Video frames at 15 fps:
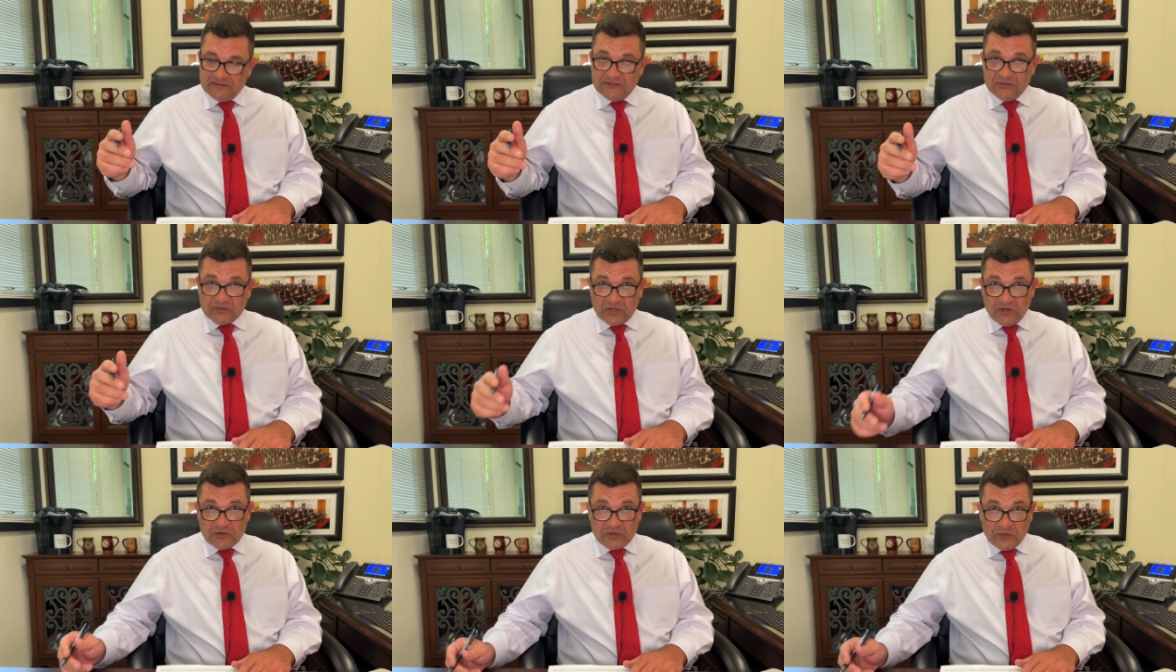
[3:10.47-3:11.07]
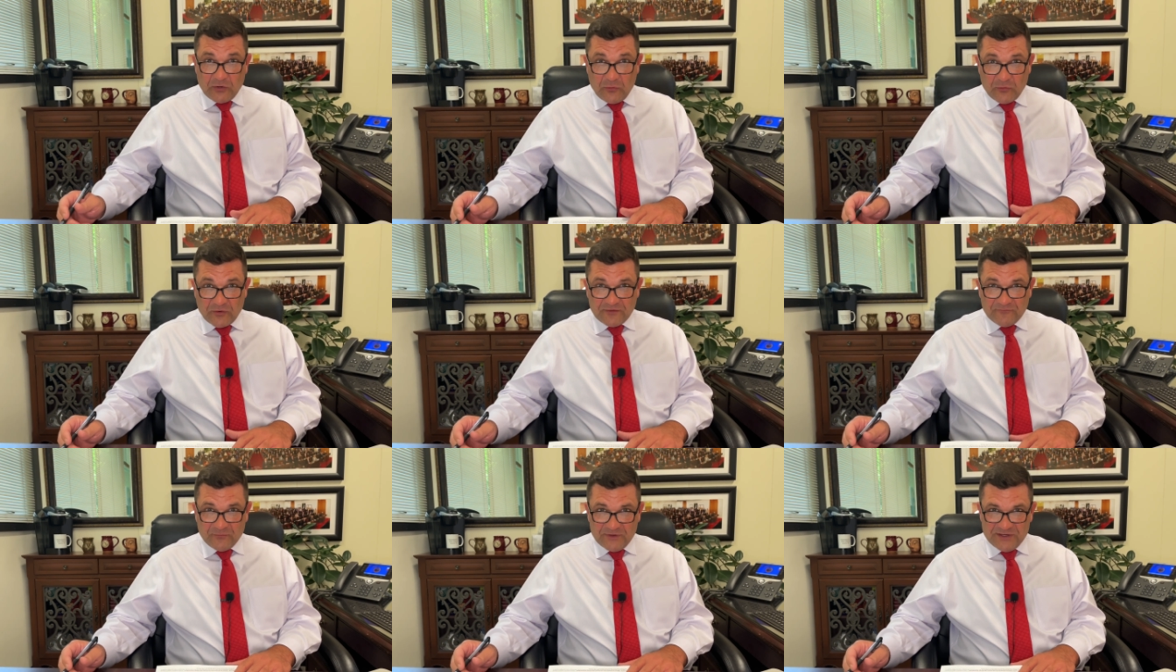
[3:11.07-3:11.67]
Your clerk of
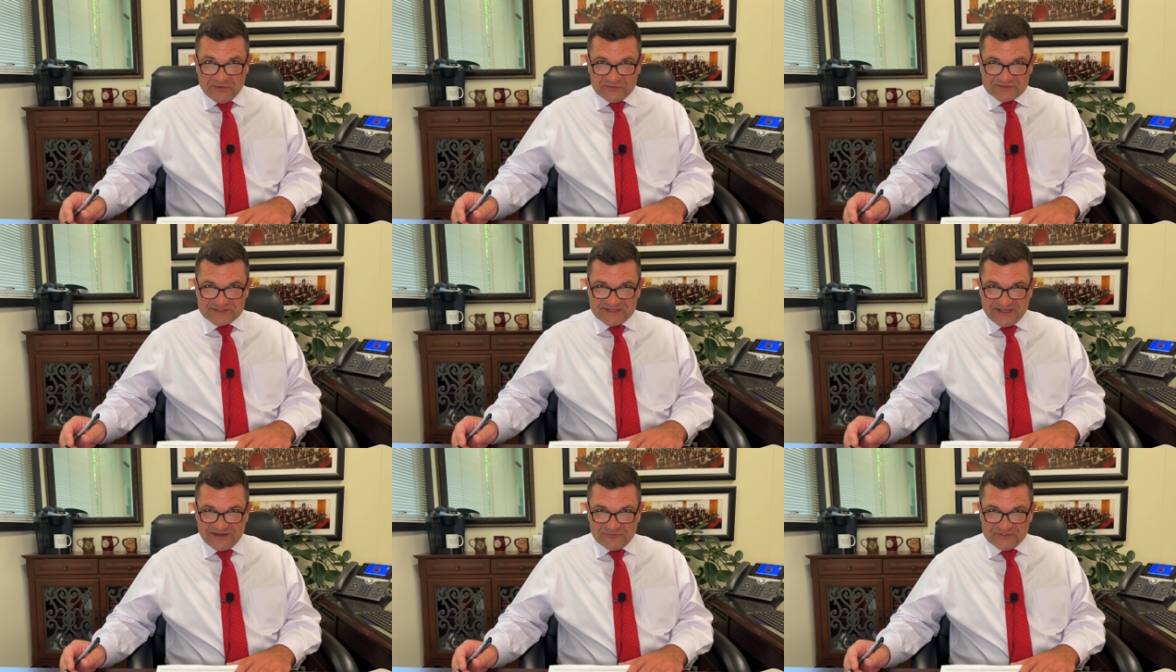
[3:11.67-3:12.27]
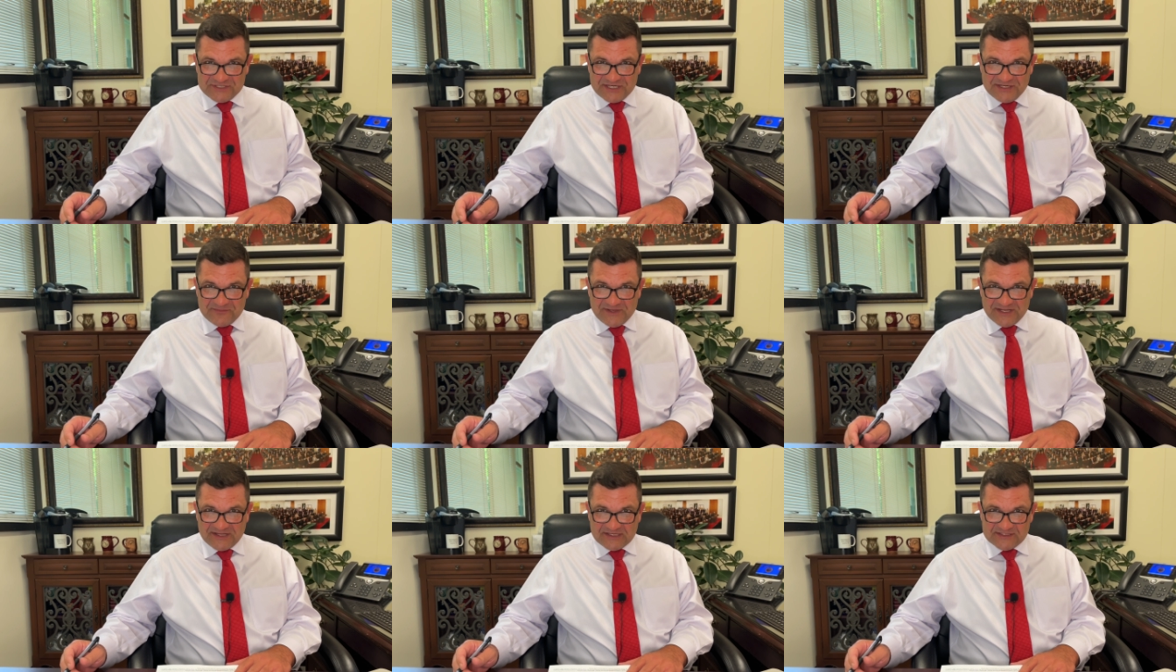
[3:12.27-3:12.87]
court of Wilkes, Regina
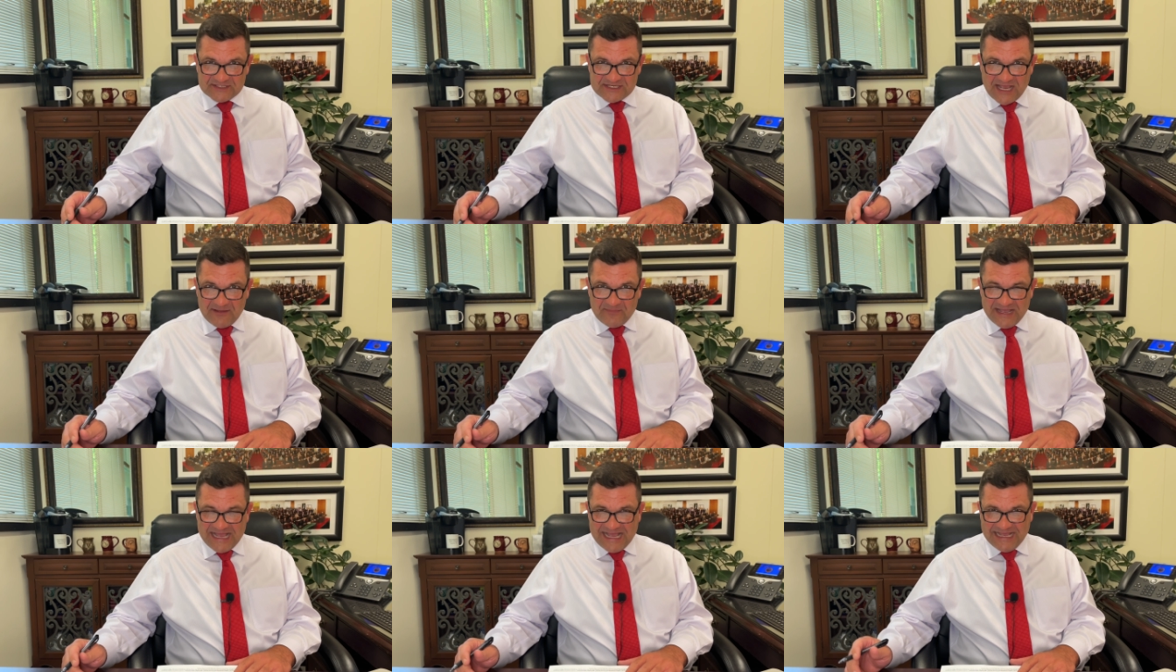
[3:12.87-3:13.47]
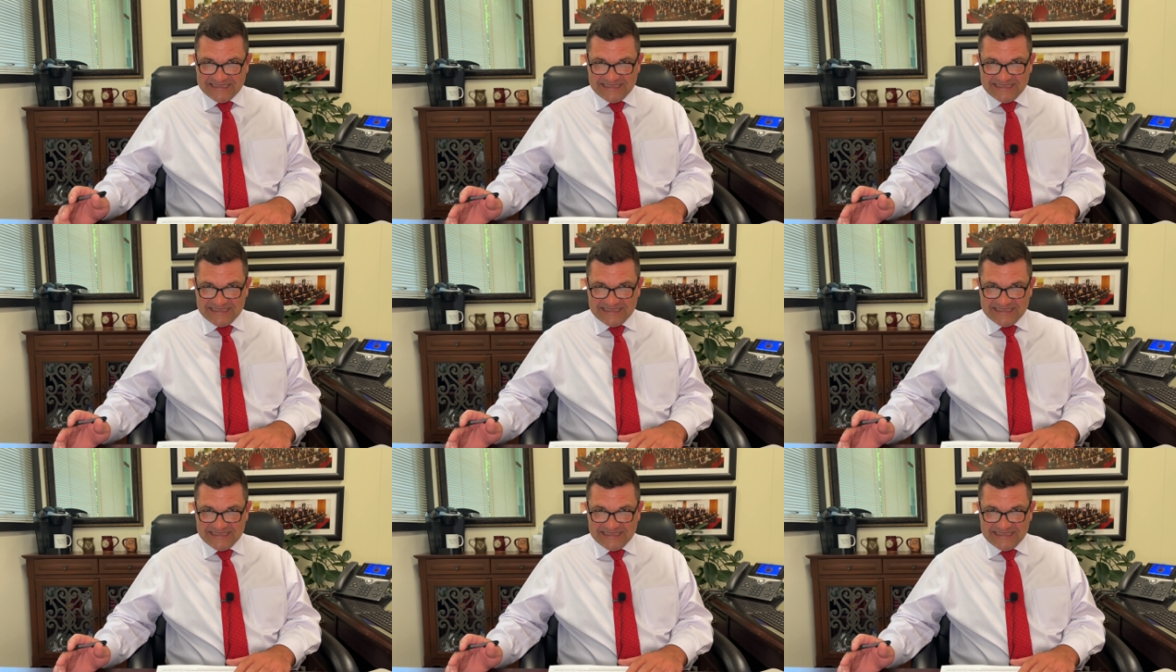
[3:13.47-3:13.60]
Billings, stopped by.